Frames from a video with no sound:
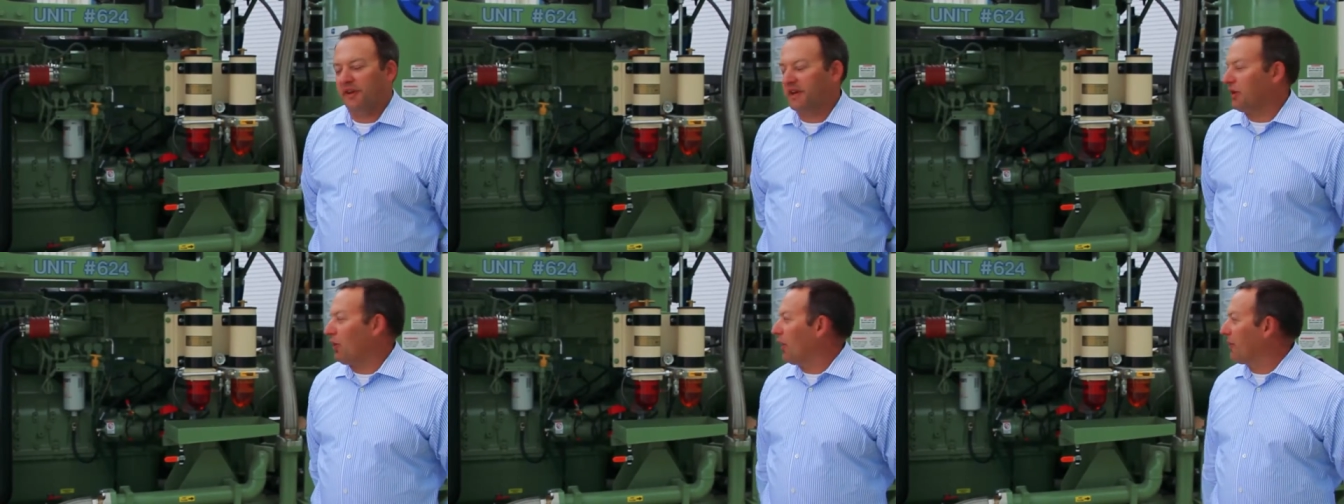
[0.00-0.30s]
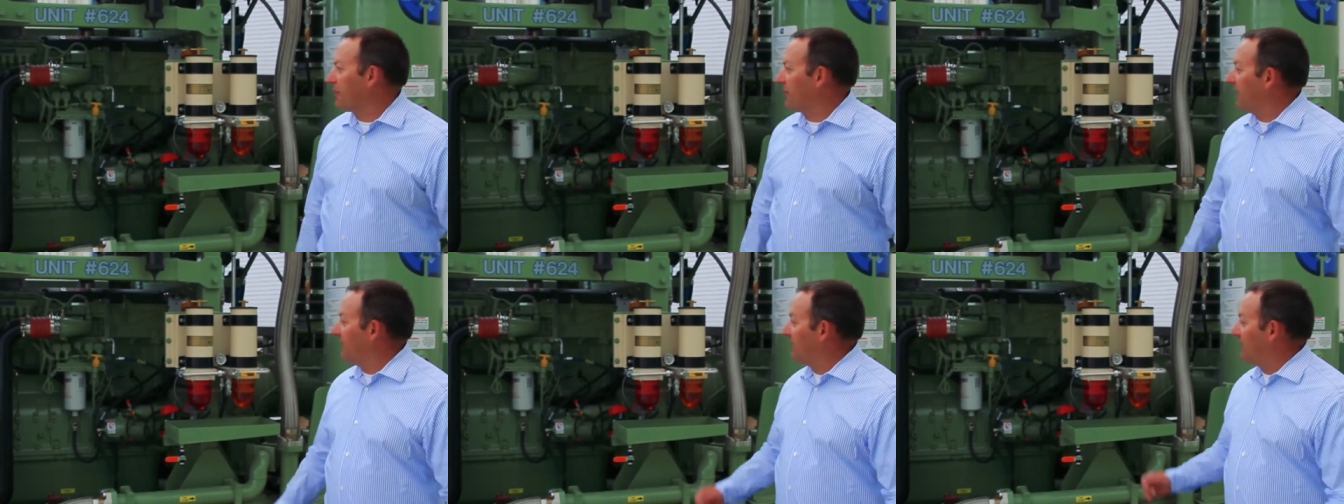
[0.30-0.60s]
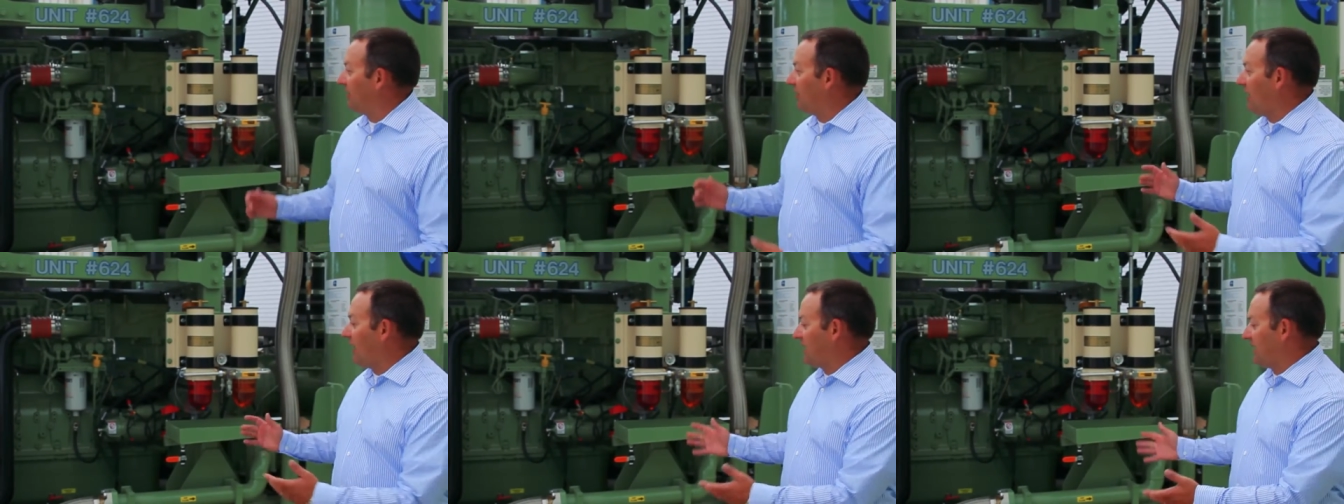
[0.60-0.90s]
incorporated
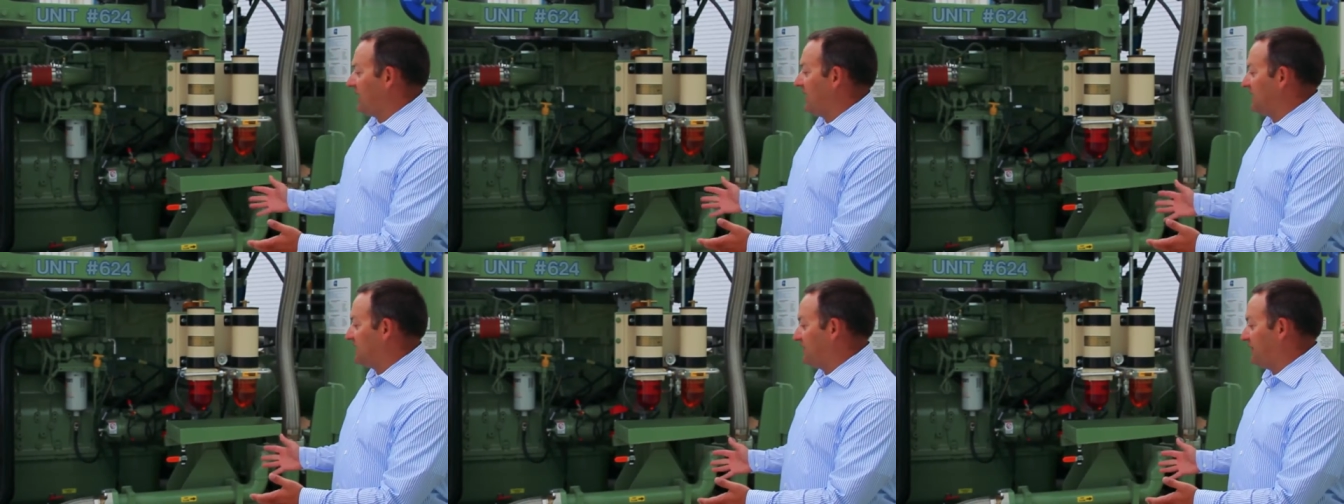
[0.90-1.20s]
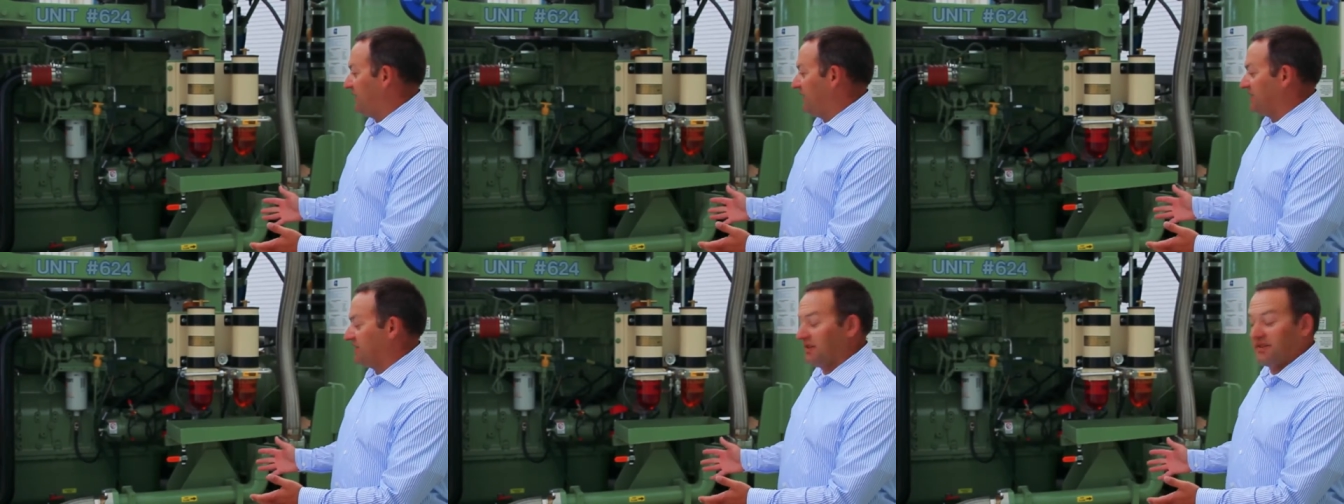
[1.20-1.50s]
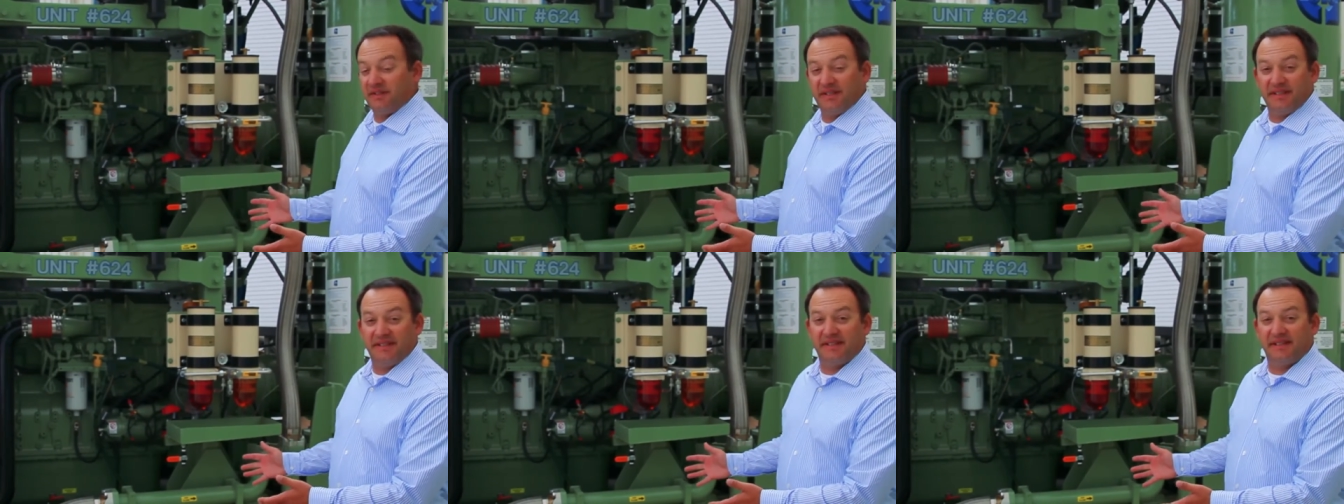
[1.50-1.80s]
a lot of nice
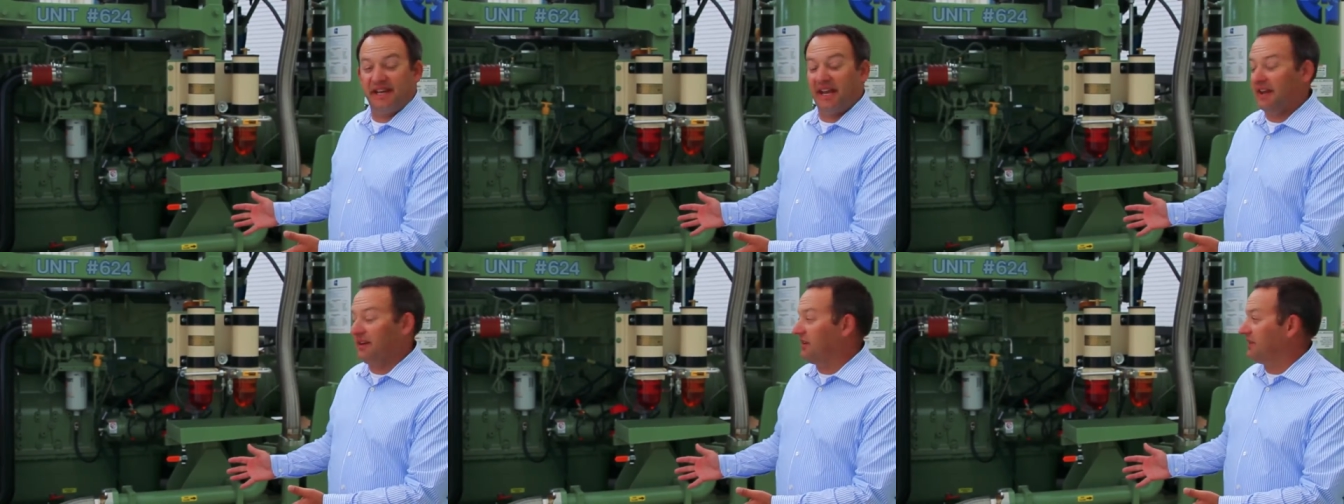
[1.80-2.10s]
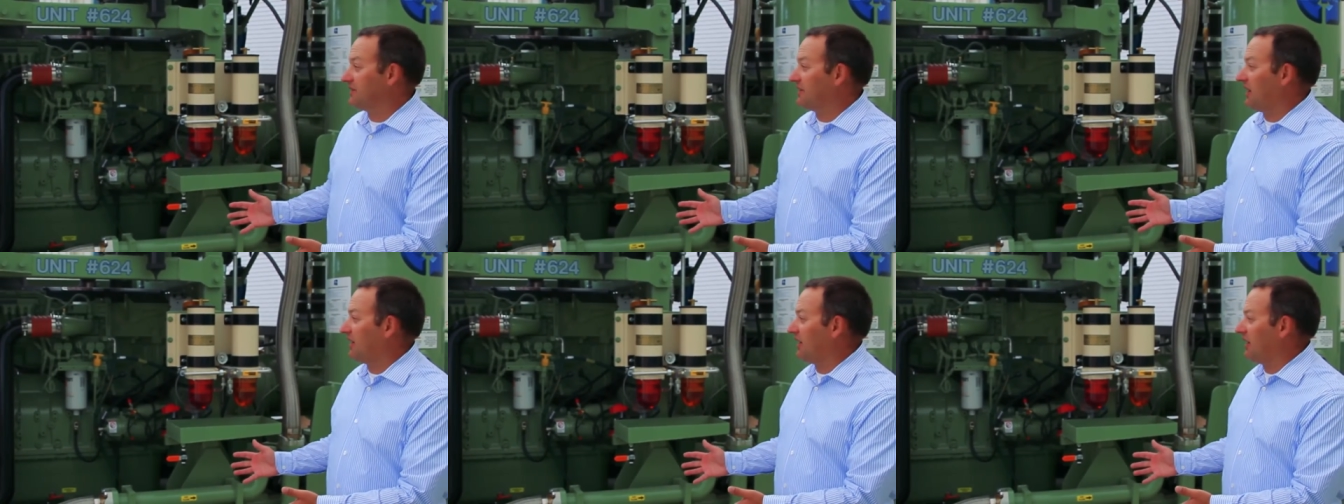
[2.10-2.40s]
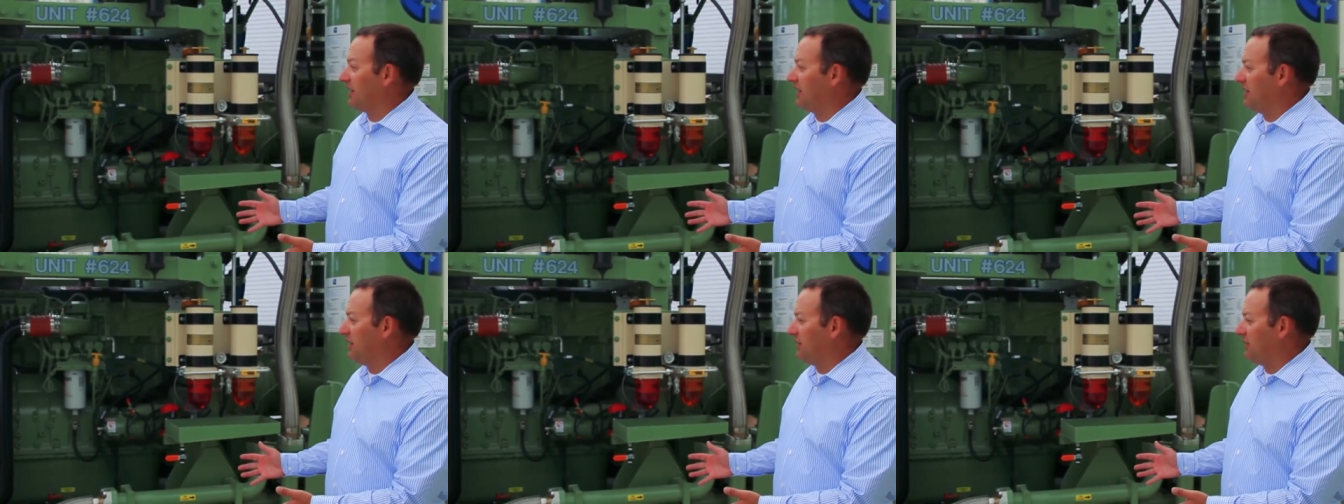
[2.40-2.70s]
features as standards on our
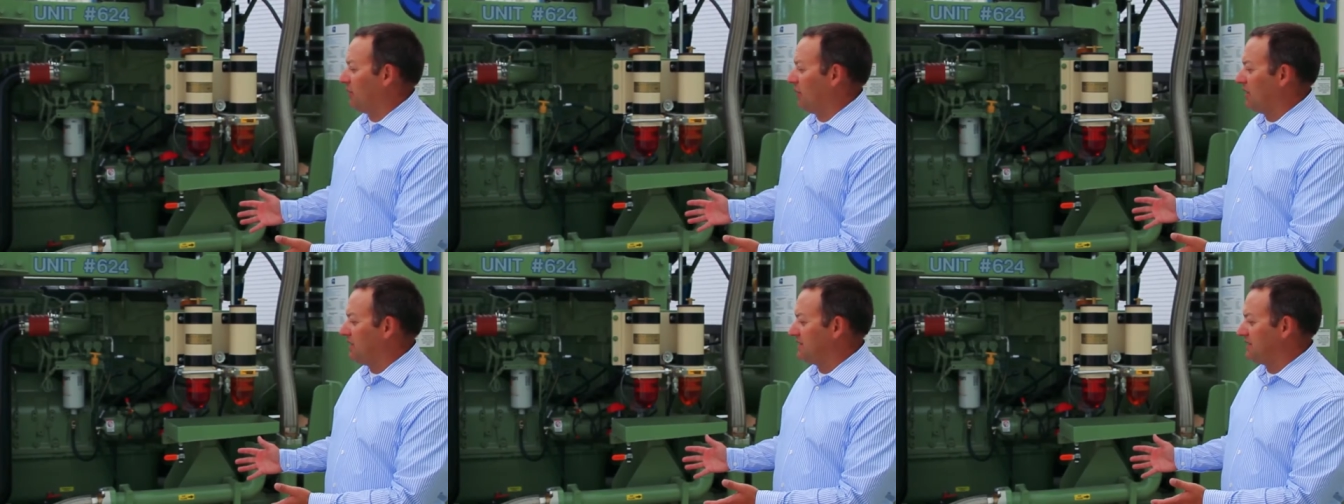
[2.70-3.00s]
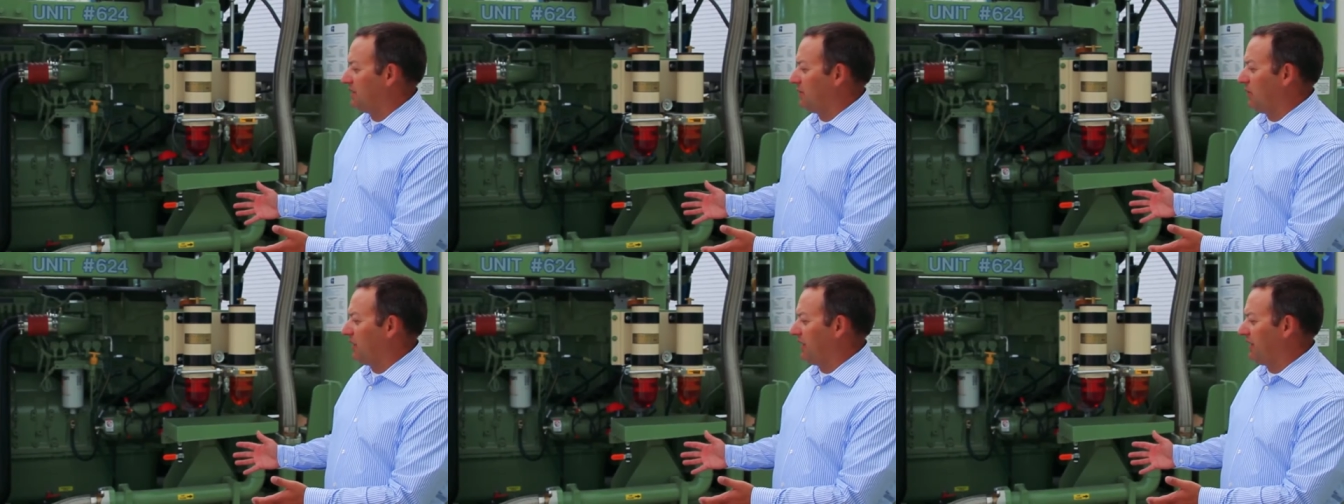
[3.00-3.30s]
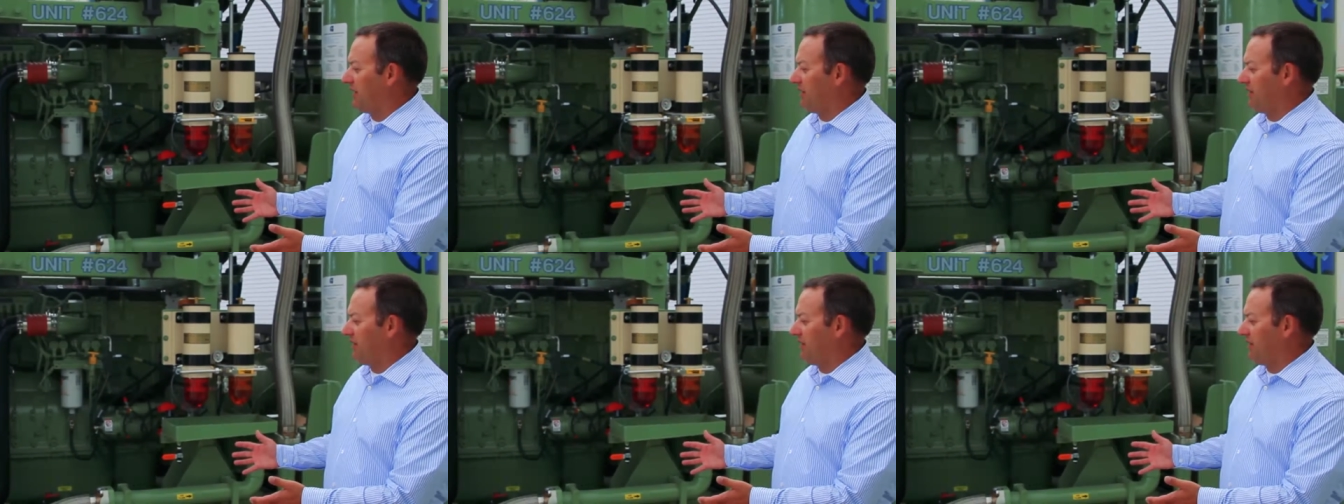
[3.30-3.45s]
unit. One, one of